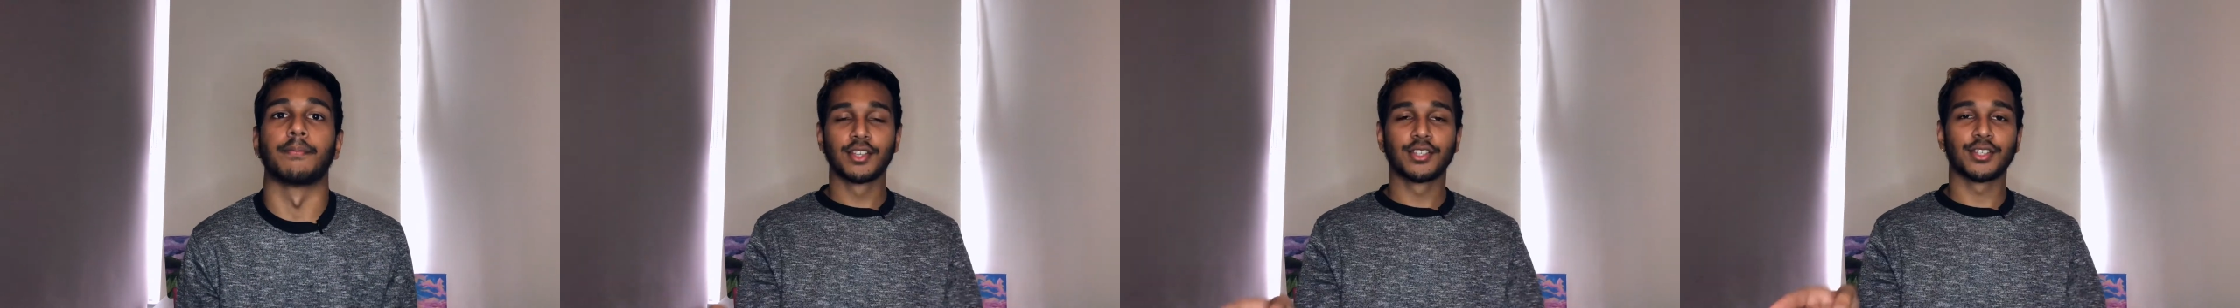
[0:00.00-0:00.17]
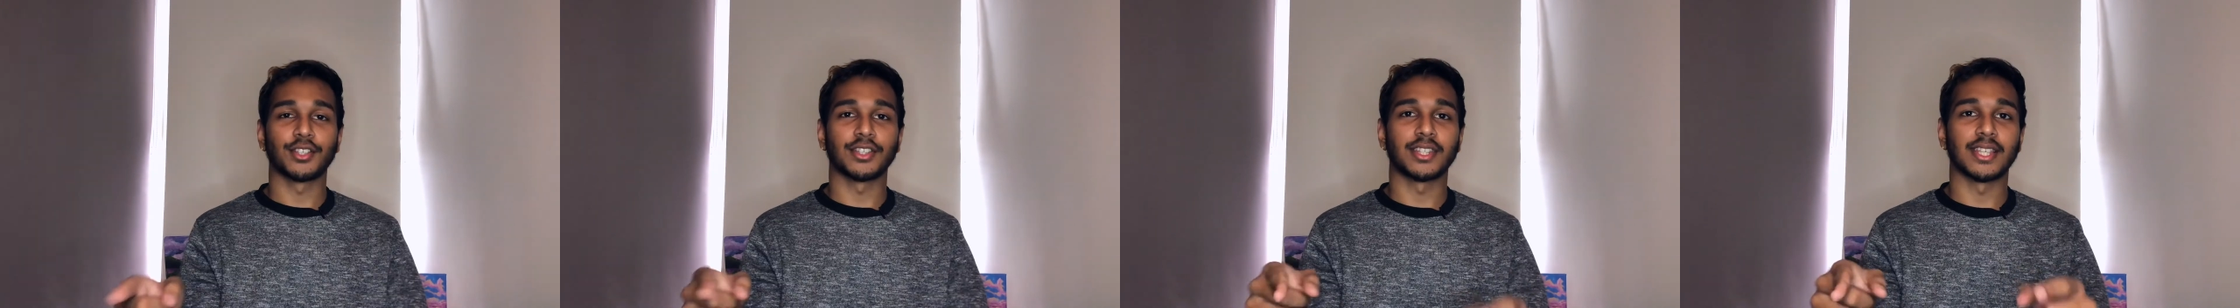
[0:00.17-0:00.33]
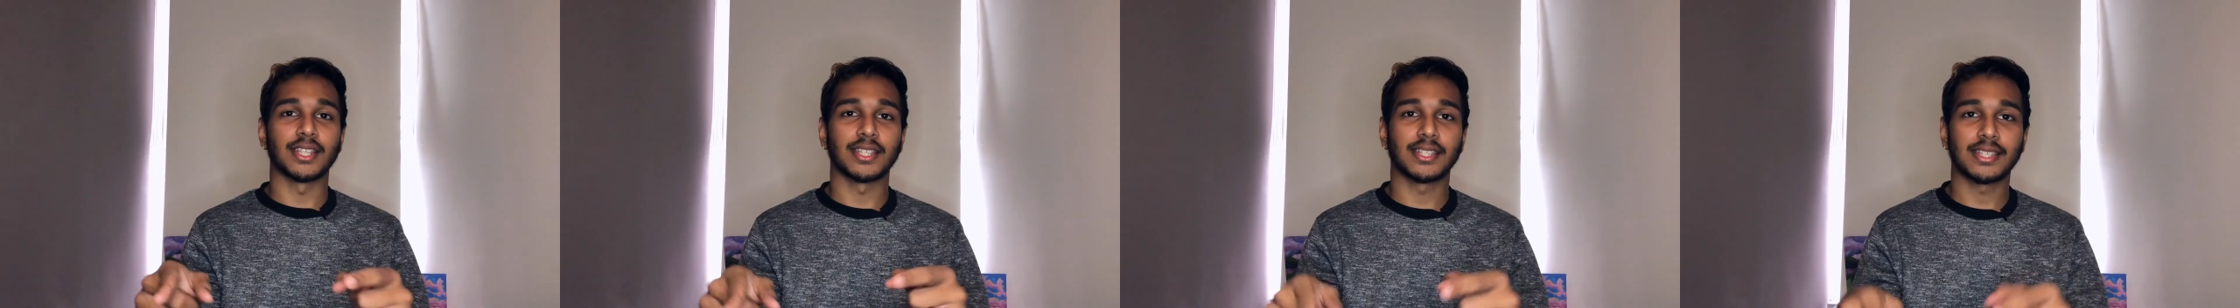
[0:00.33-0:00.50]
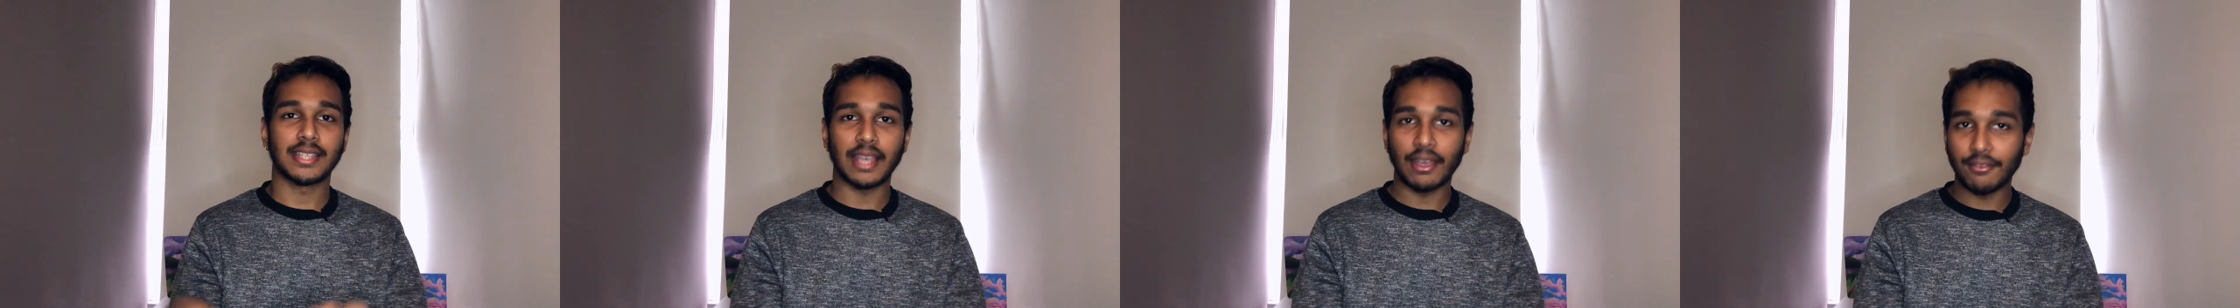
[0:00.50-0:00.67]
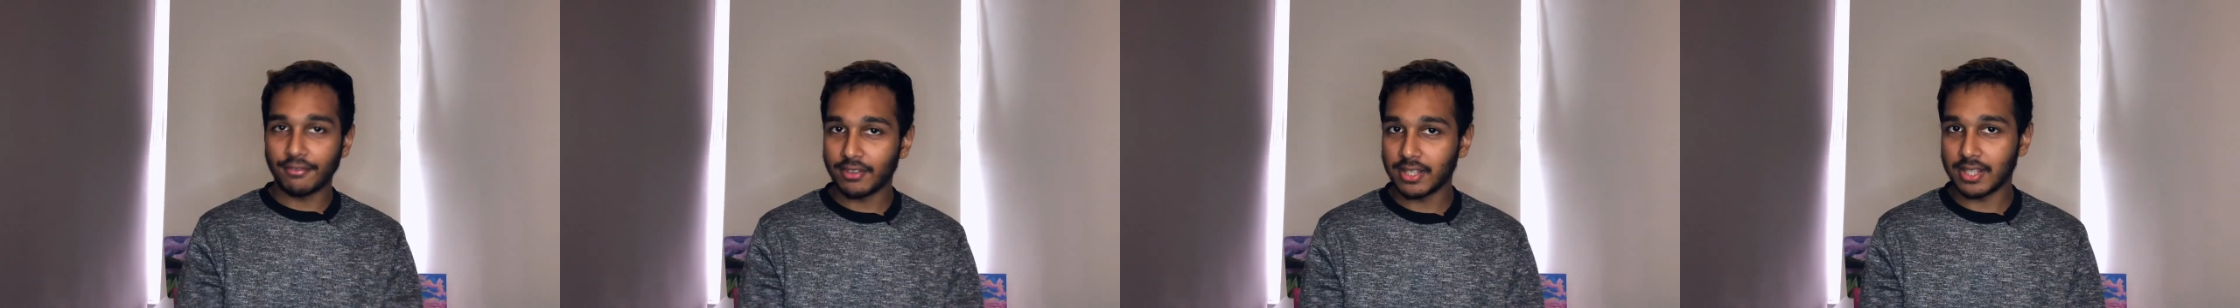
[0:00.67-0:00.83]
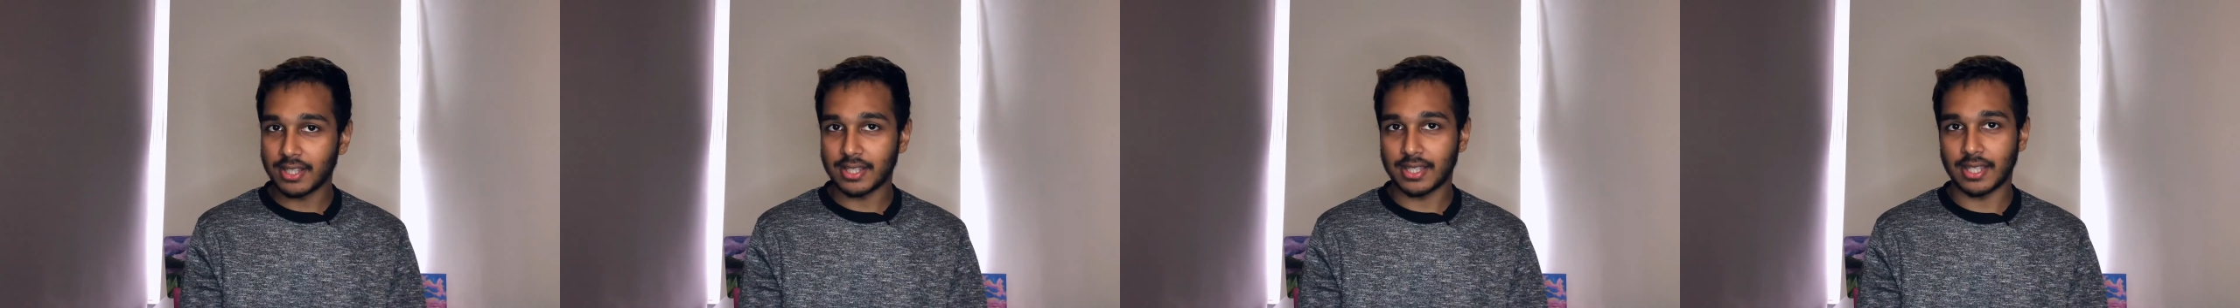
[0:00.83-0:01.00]
So the
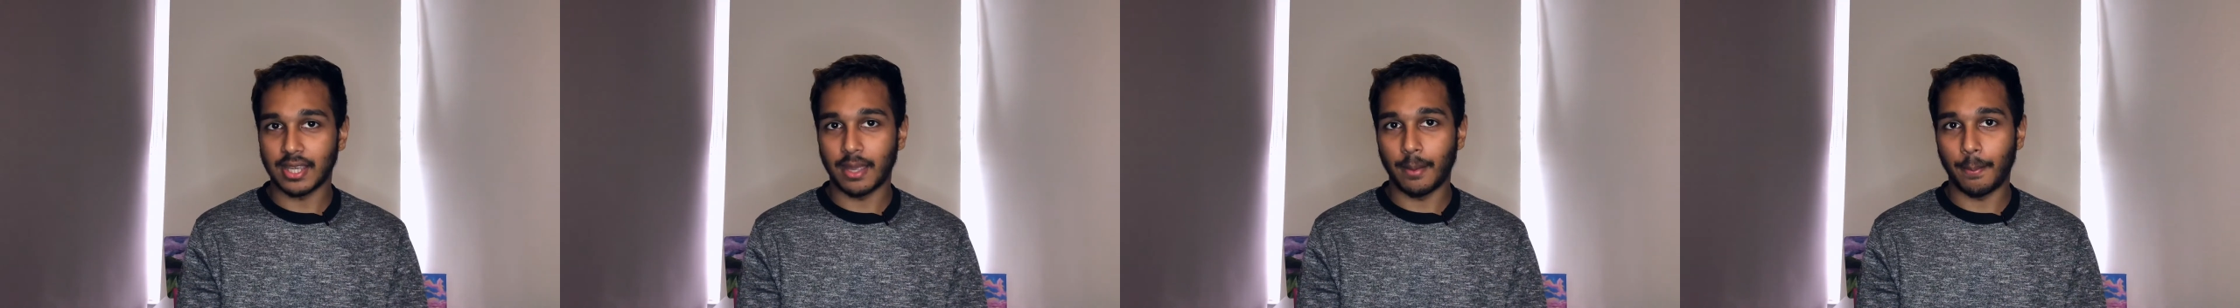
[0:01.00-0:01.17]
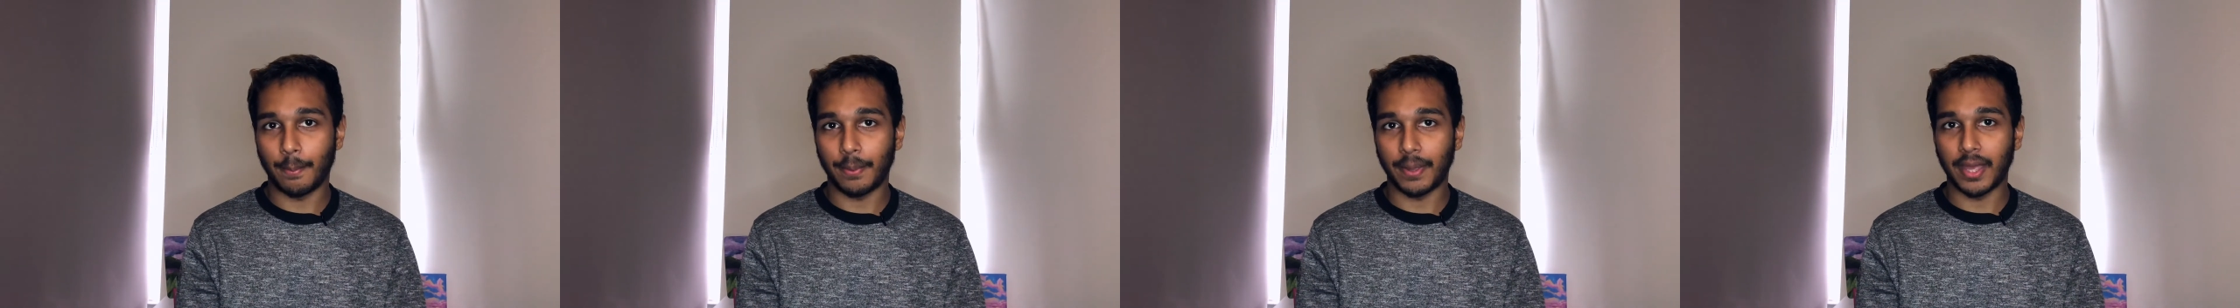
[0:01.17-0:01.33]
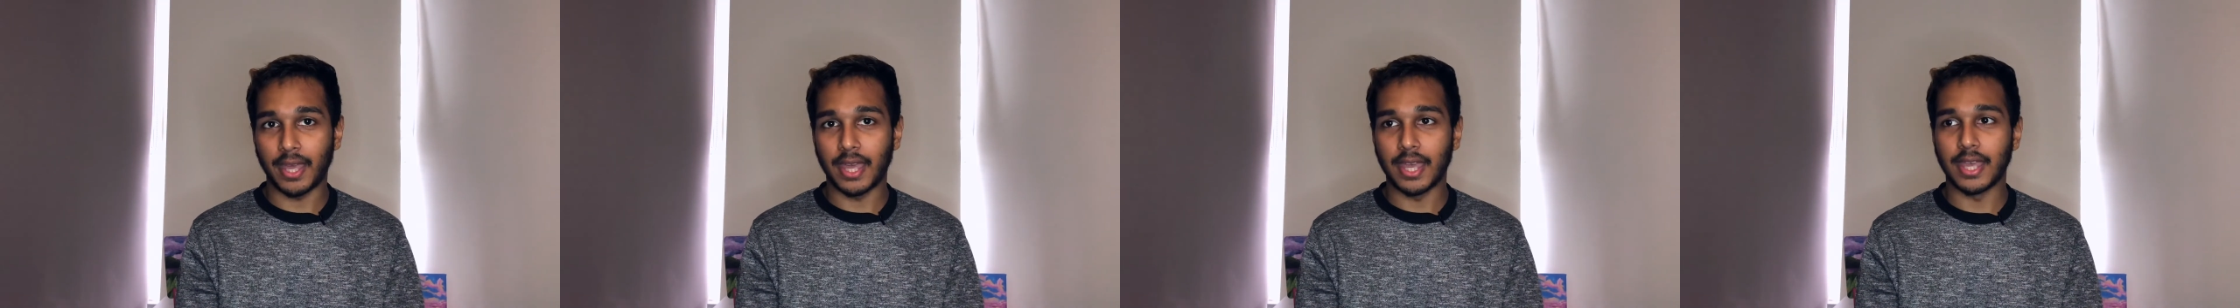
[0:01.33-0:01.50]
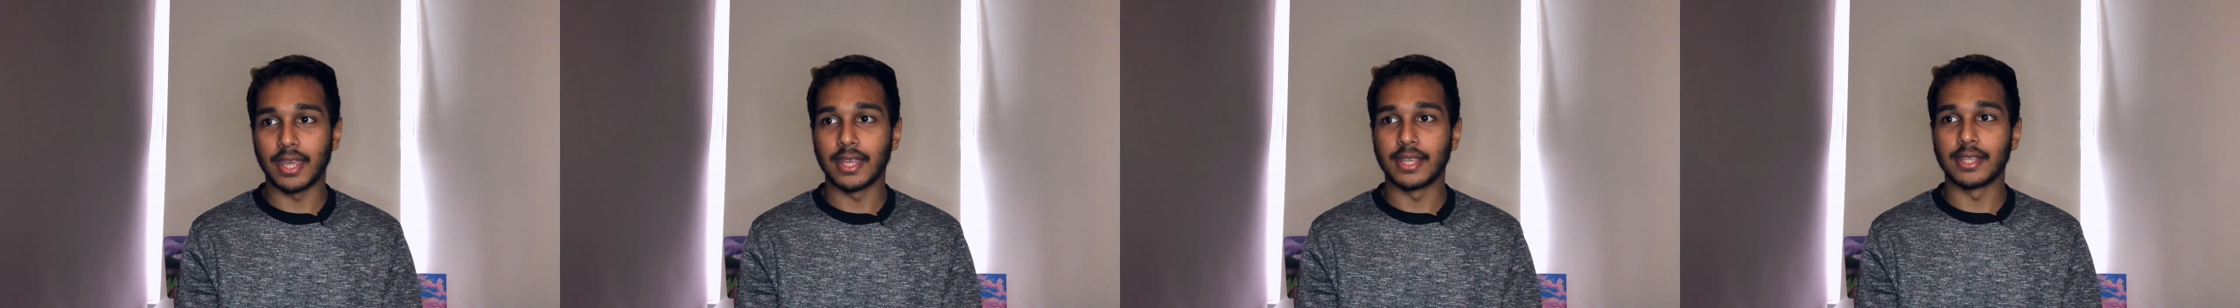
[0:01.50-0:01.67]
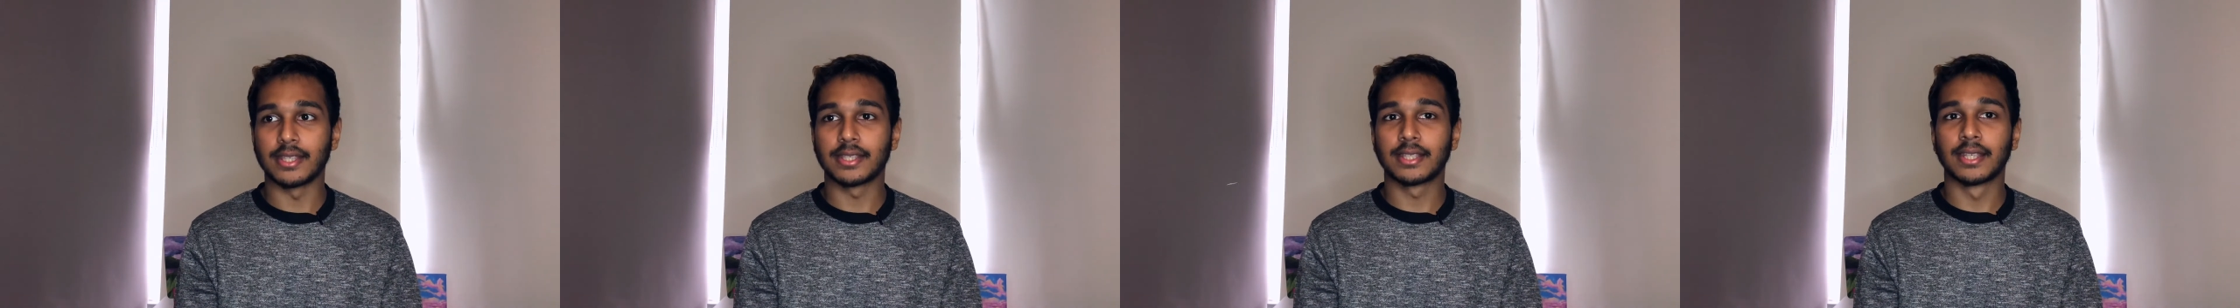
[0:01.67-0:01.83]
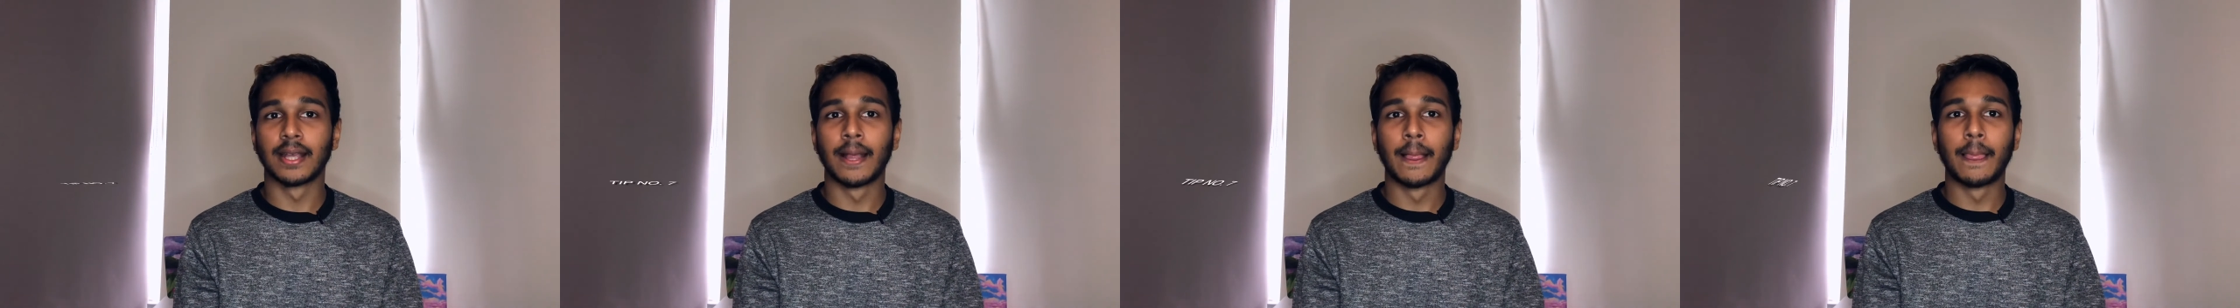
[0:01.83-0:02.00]
7th tip
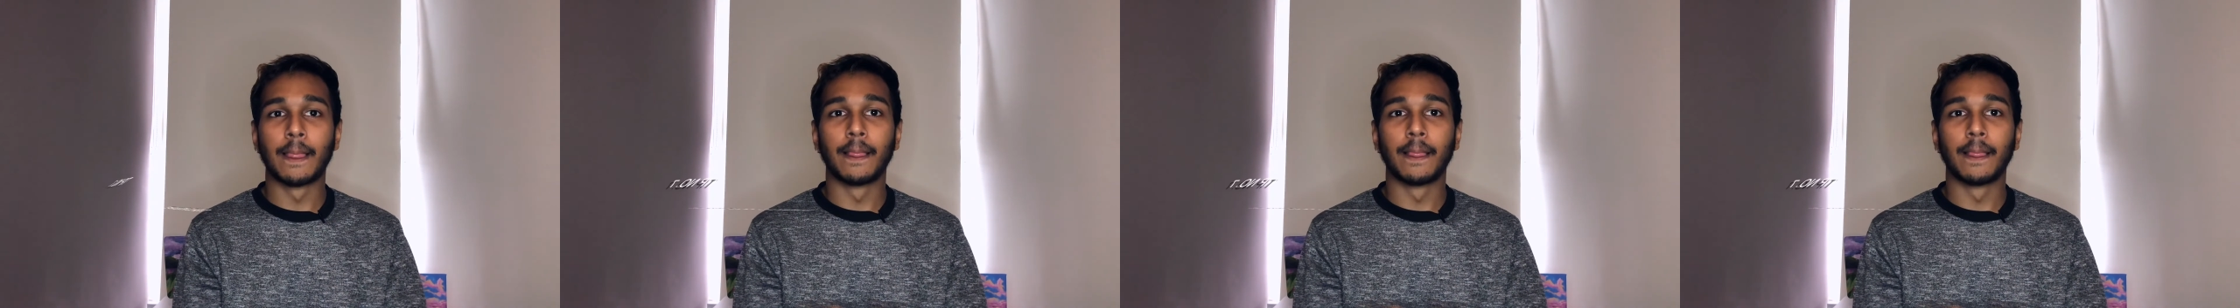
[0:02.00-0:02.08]
is